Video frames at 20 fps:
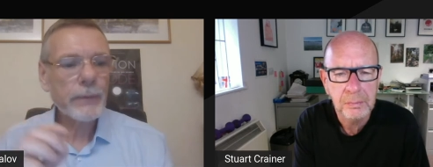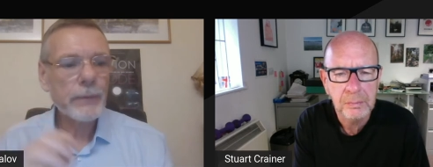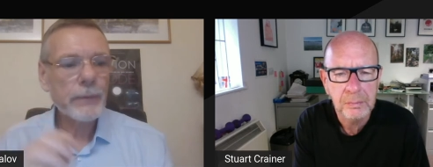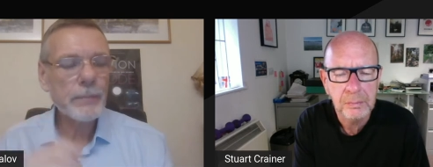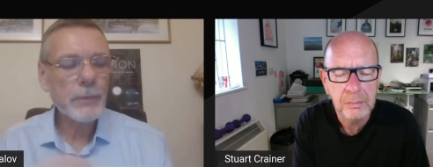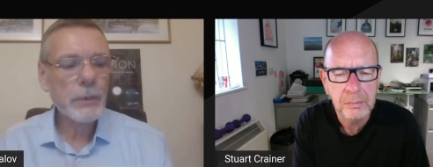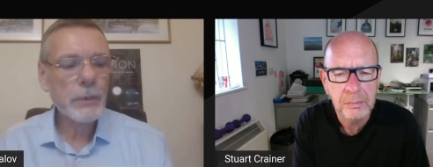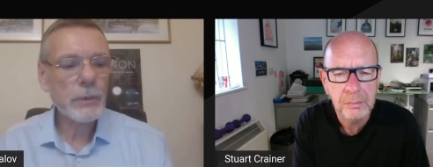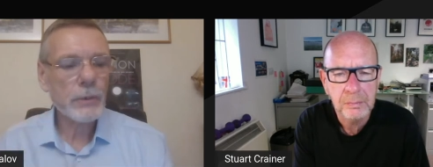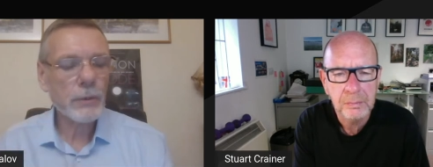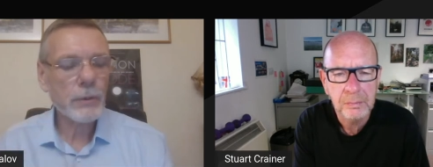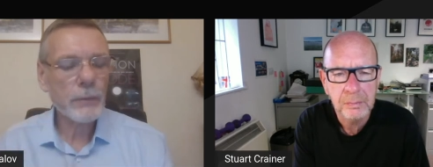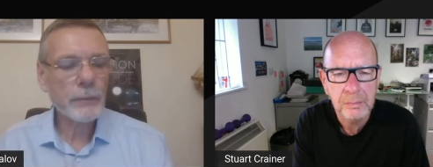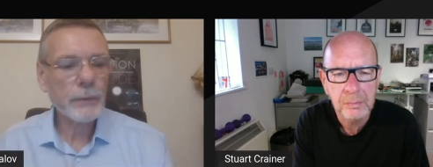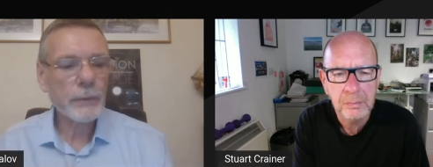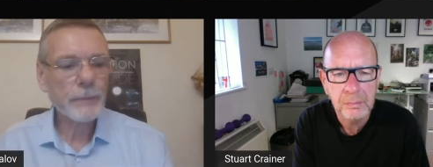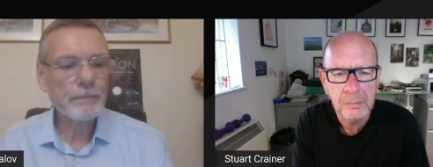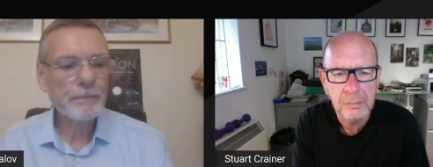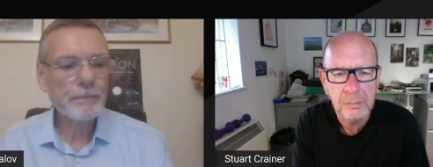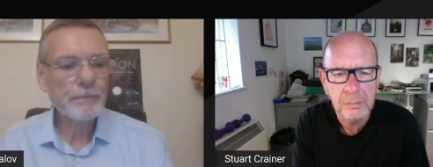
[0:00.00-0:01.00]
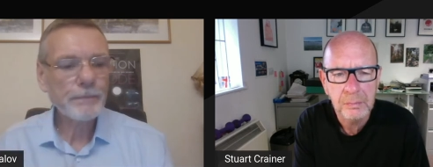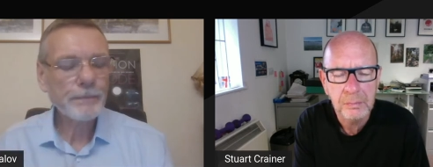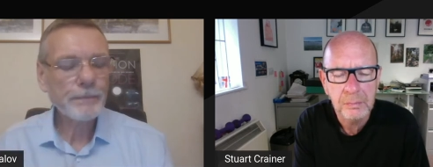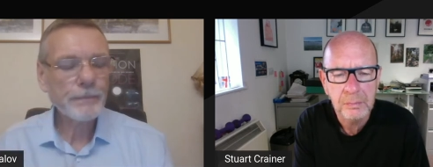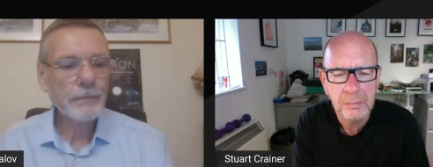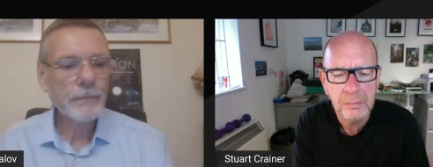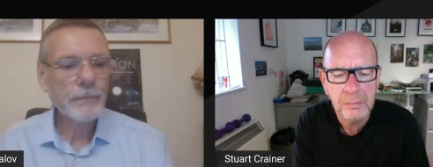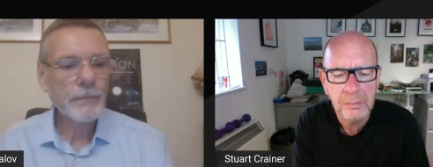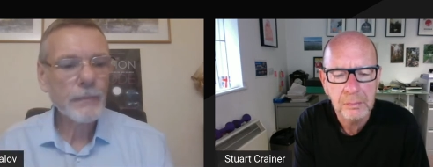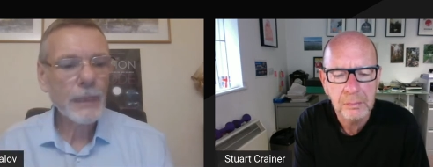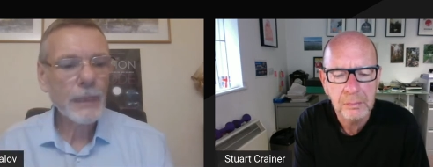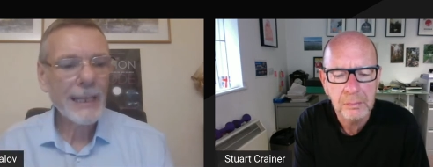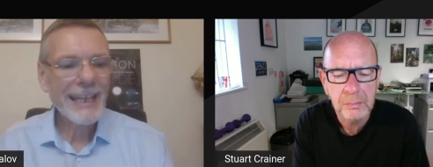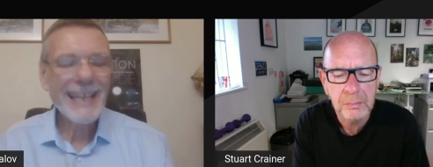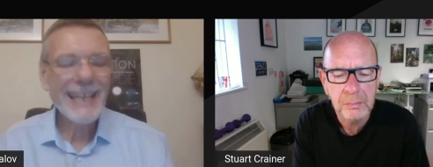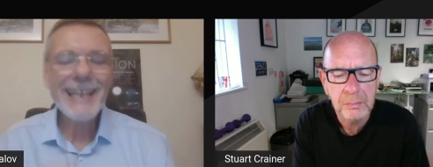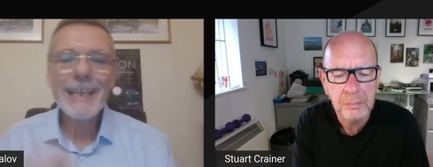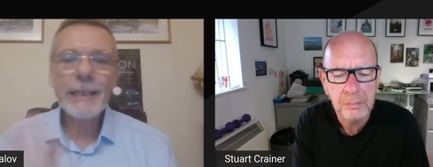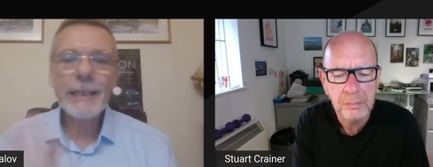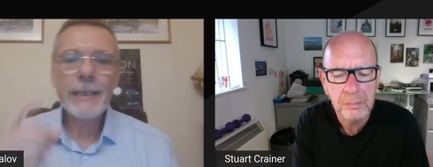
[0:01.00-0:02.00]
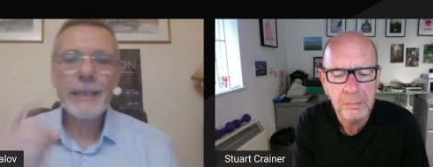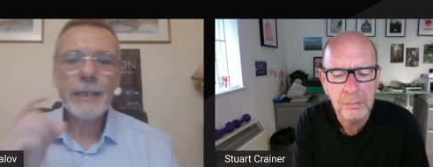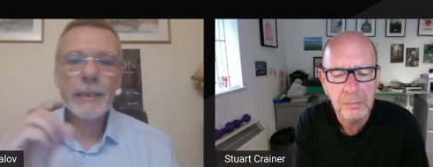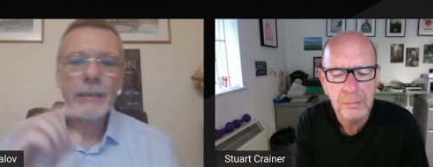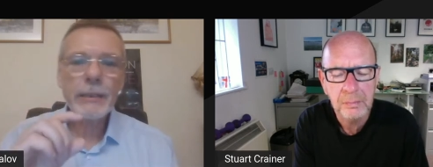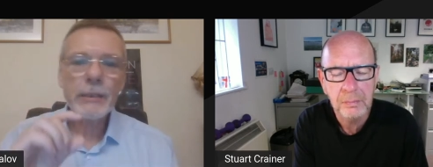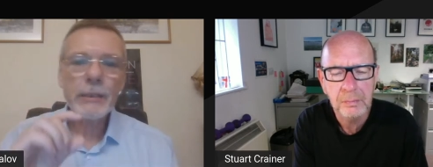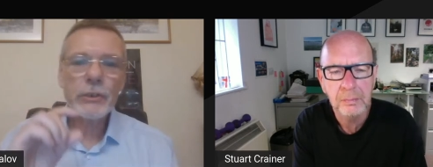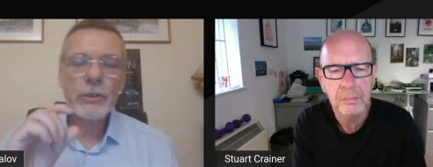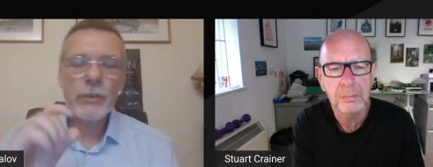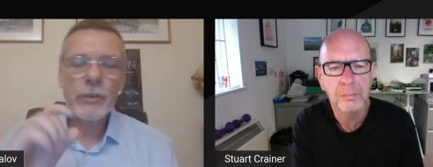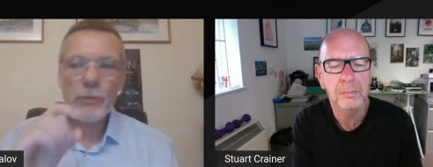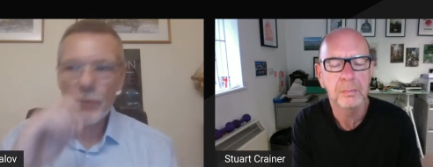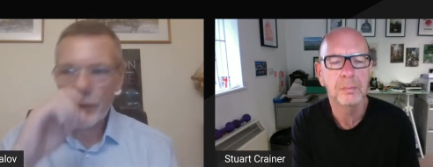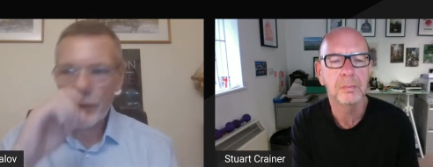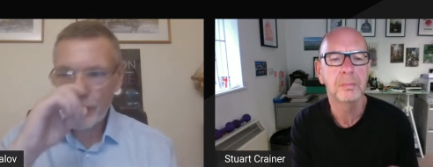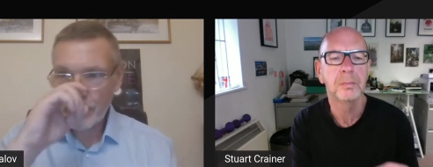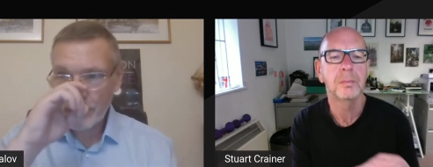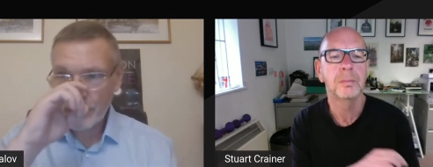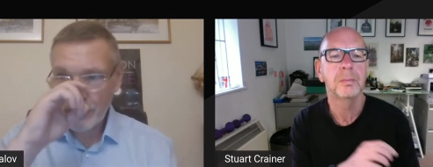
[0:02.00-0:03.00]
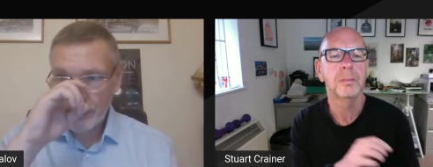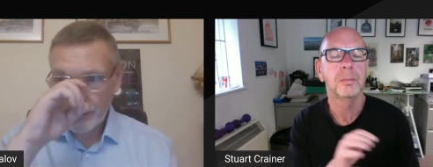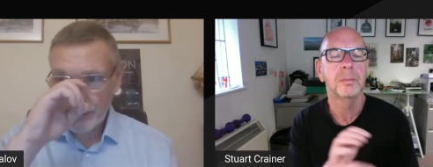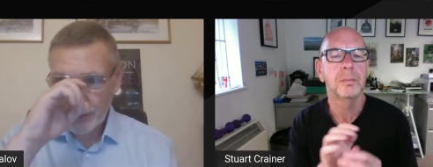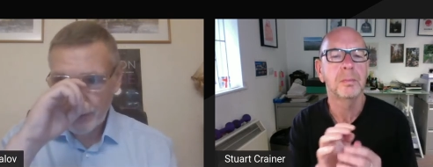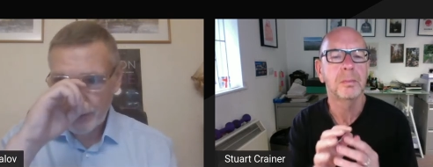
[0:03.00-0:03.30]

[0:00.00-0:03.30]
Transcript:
Speaker 1: observed. Younger generation